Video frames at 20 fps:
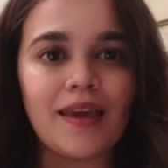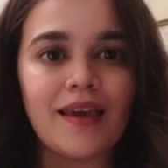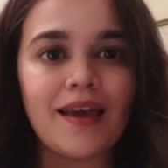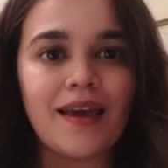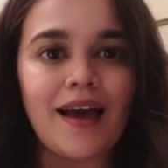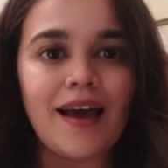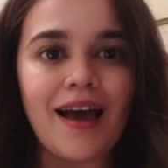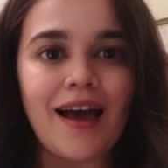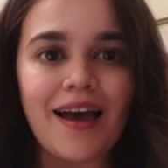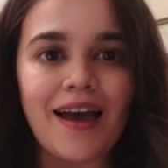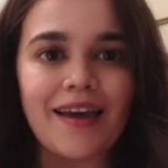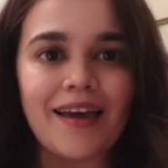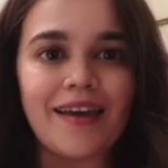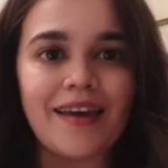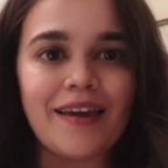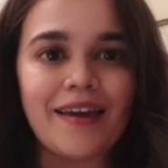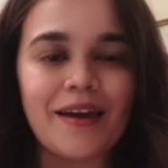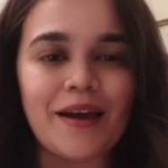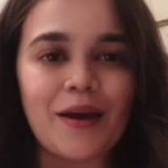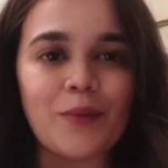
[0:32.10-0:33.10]

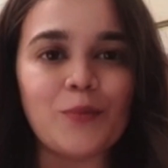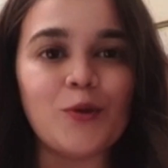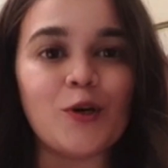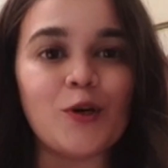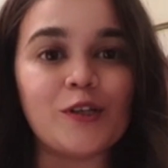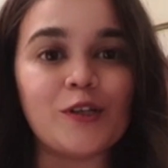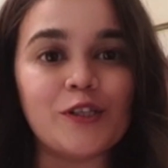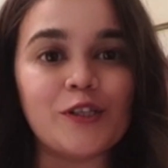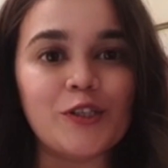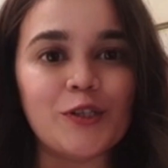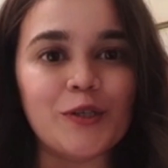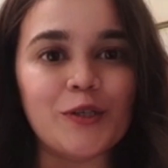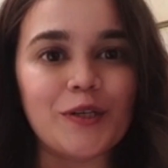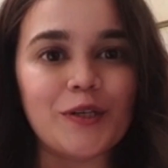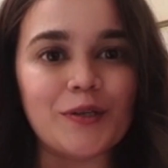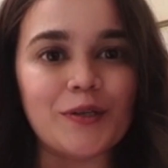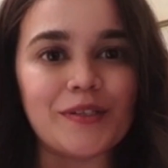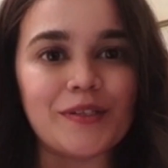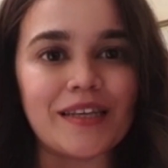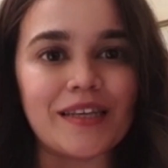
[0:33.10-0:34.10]
Hi, I'm Dr. Juhio
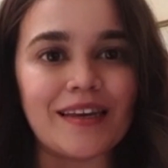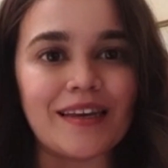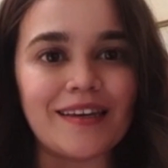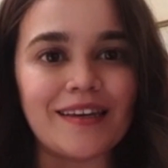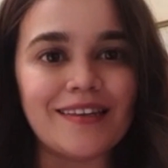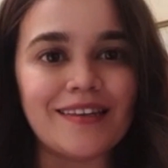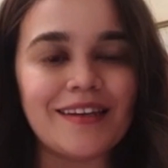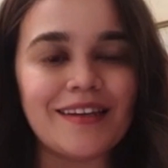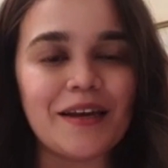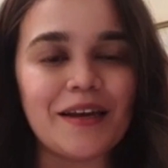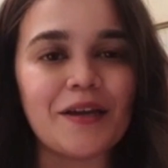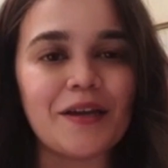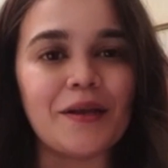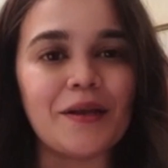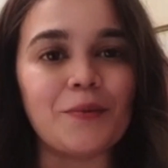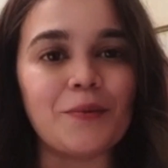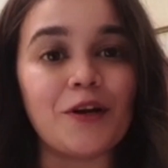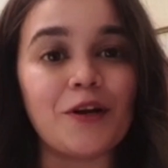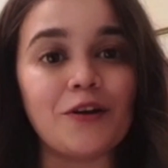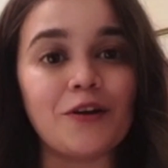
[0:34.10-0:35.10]
Hussain and I'm
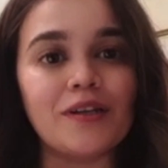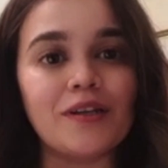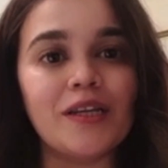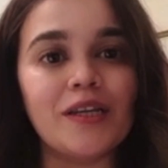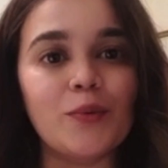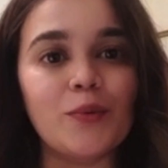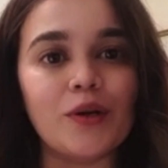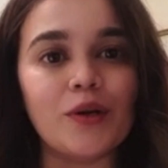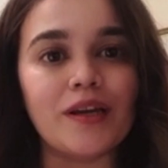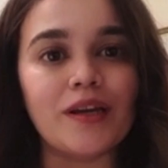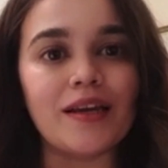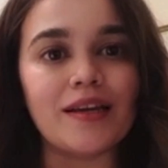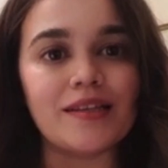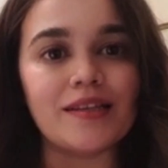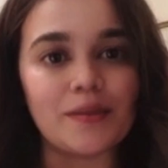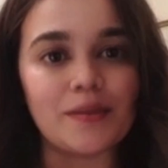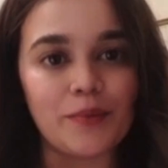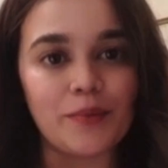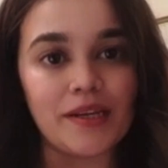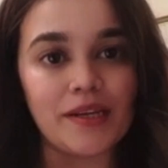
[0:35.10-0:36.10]
currently working as a
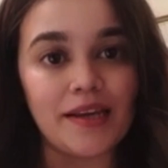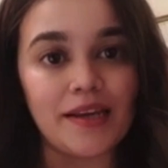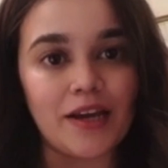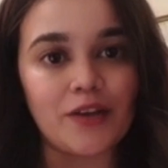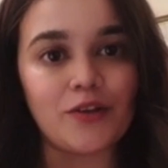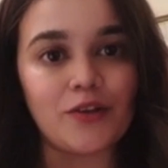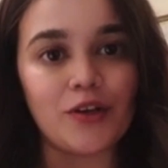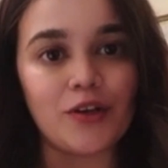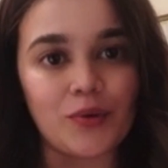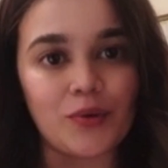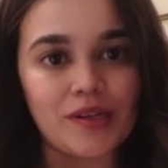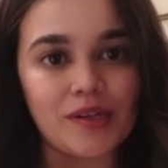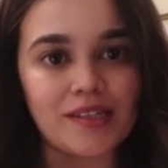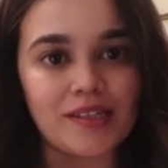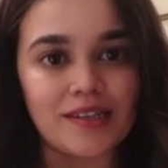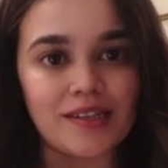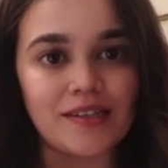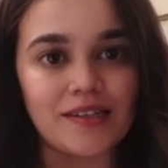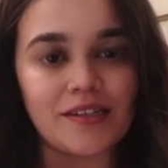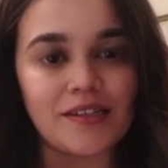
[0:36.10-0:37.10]
pediatric
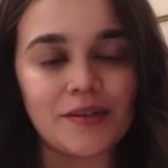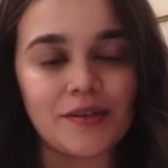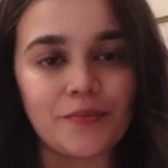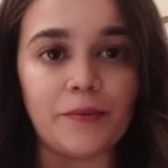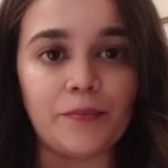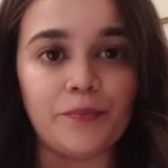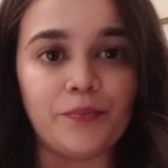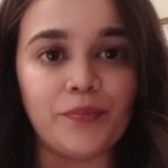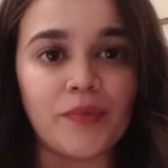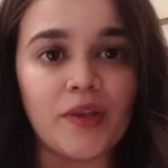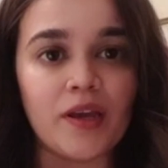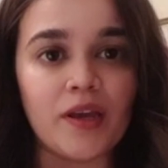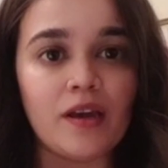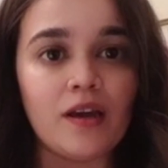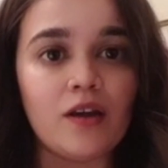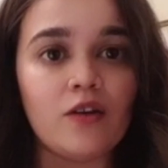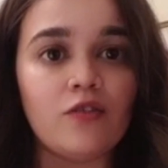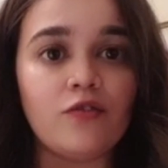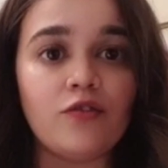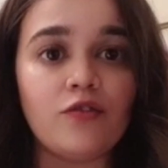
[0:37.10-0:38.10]
resident.
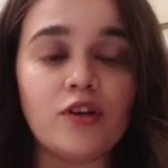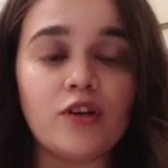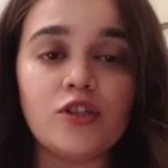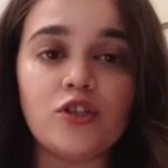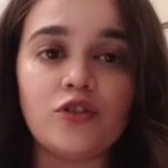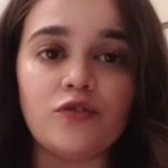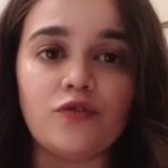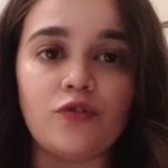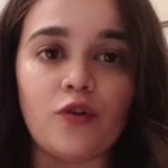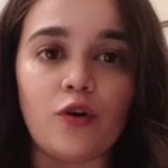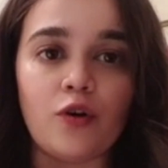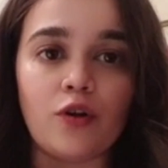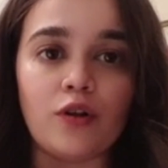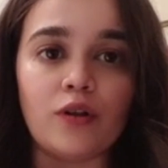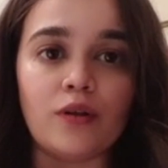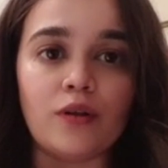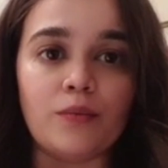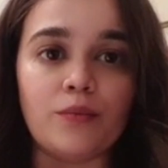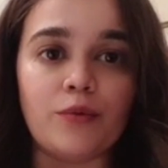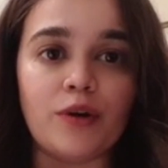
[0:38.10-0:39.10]
First of
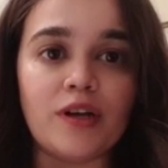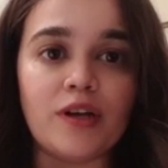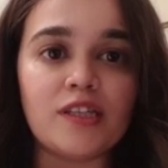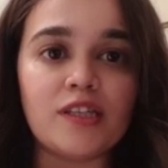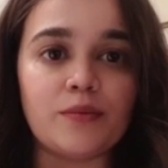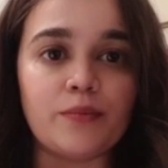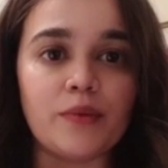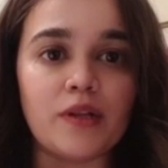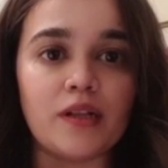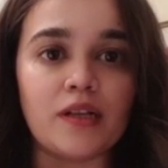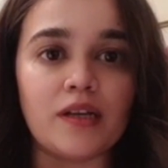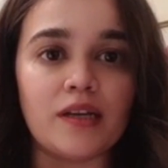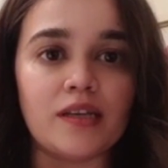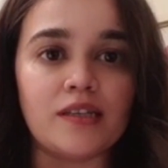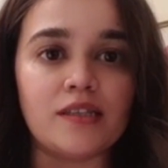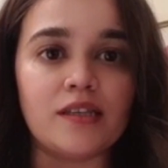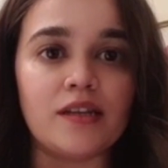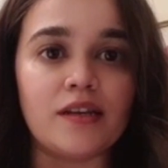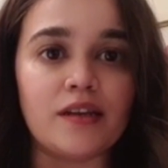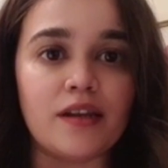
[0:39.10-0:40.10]
all, breast milk is
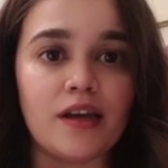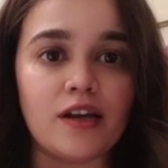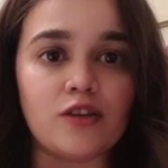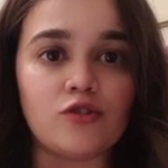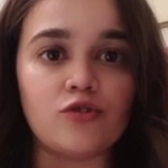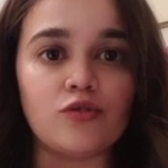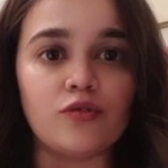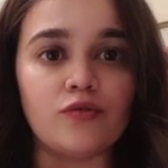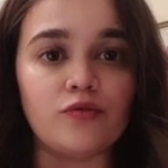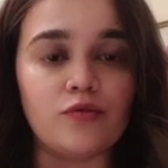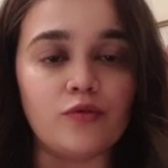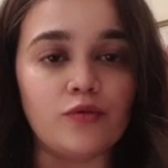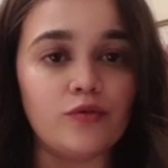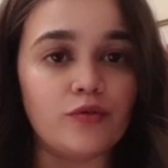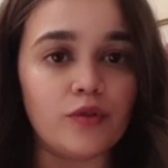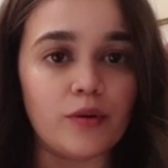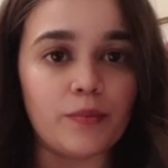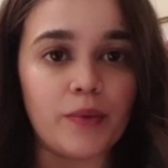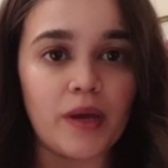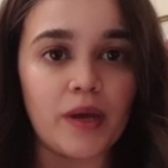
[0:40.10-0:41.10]
the natural food
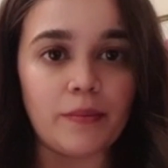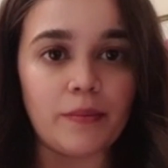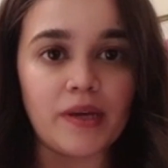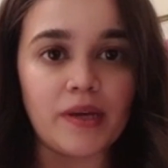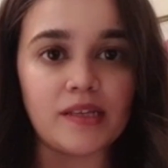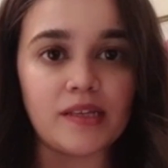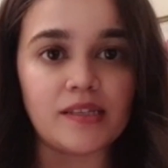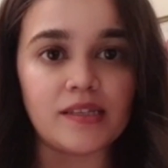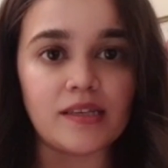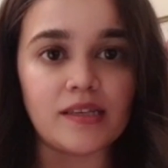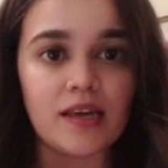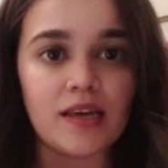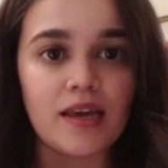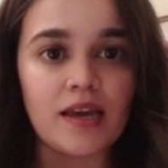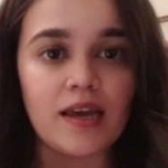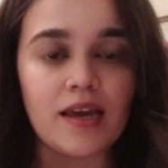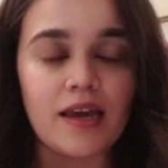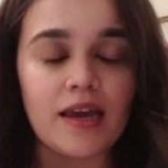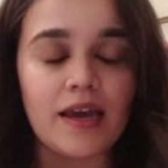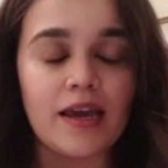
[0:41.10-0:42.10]
for babies.
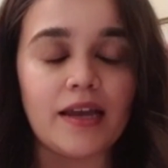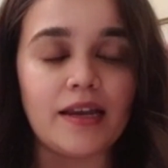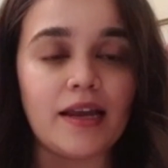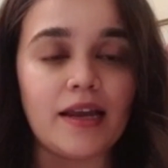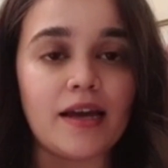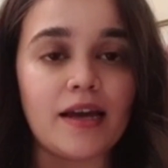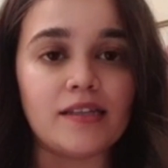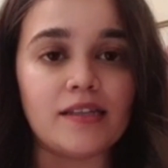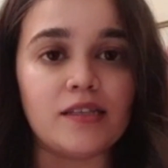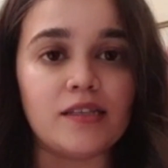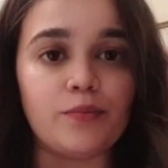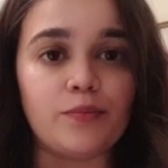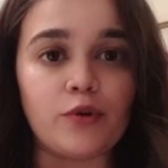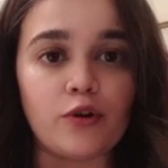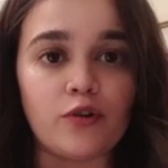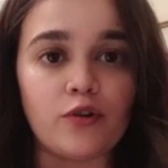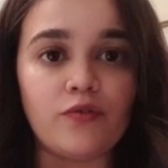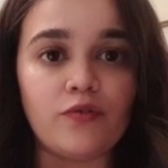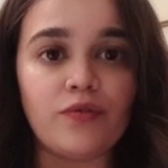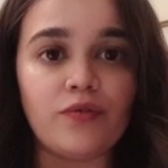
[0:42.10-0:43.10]
It has the
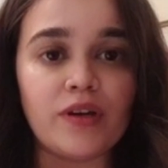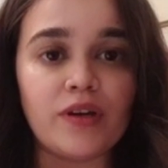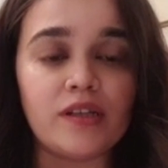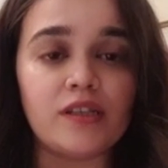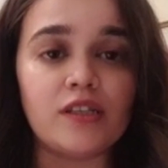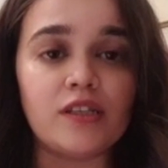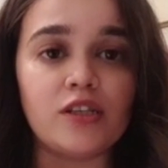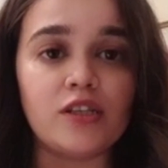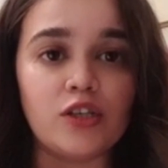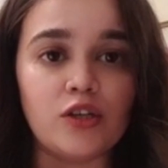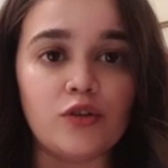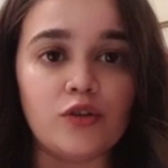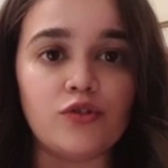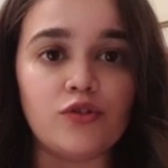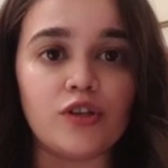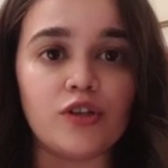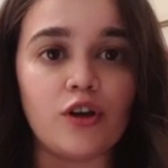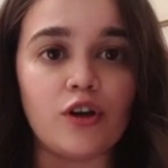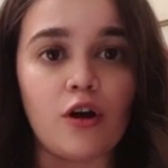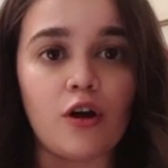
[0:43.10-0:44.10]
perfect
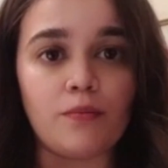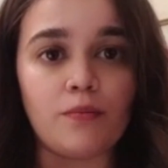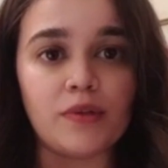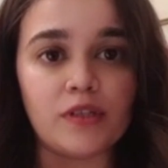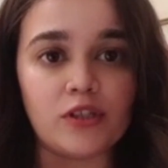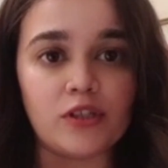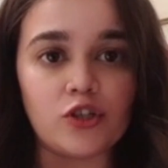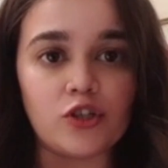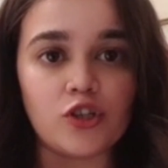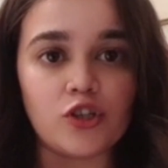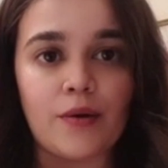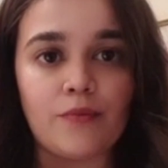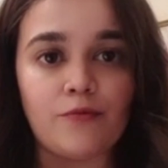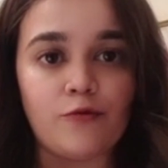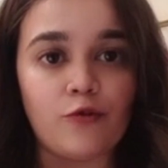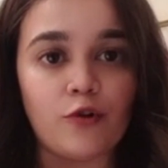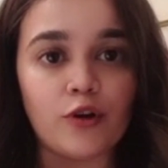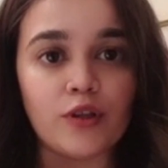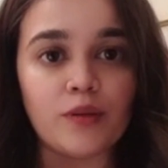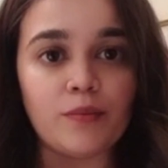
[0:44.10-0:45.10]
nutrient composition
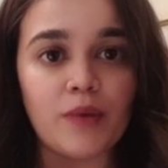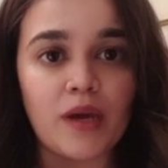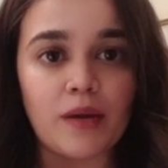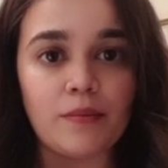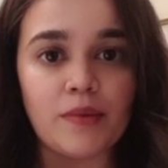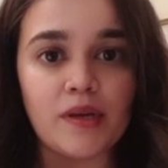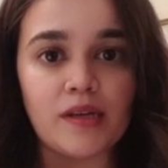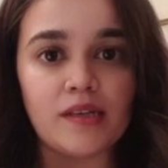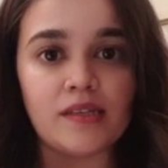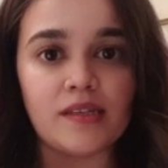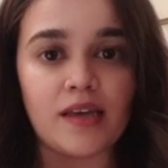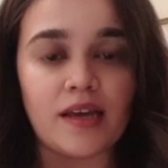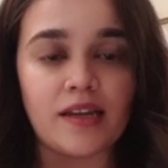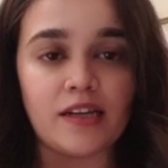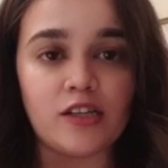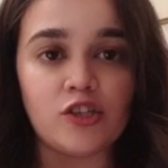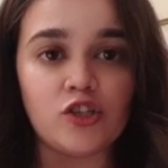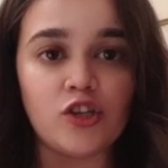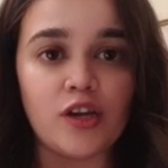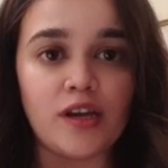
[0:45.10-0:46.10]
for the babies and it
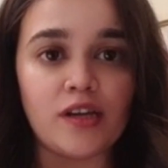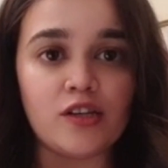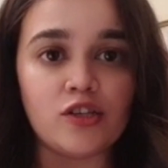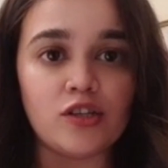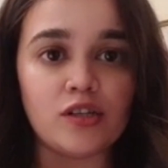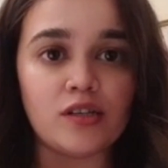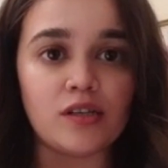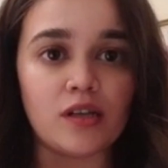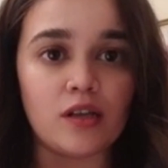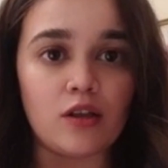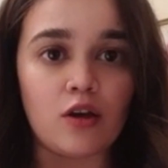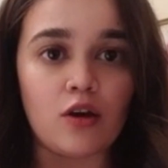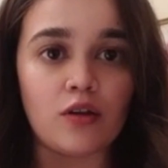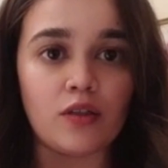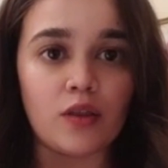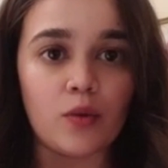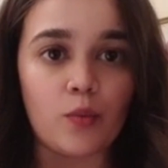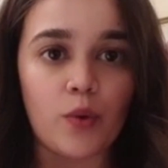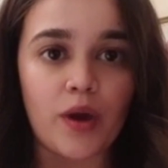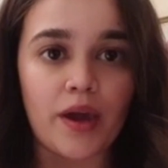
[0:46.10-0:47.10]
changes along the
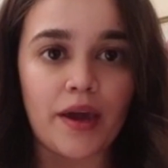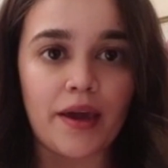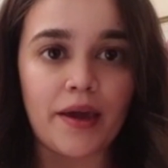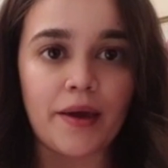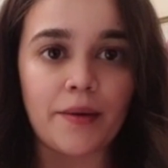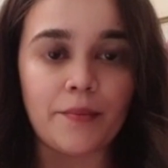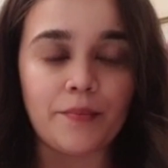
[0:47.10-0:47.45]
way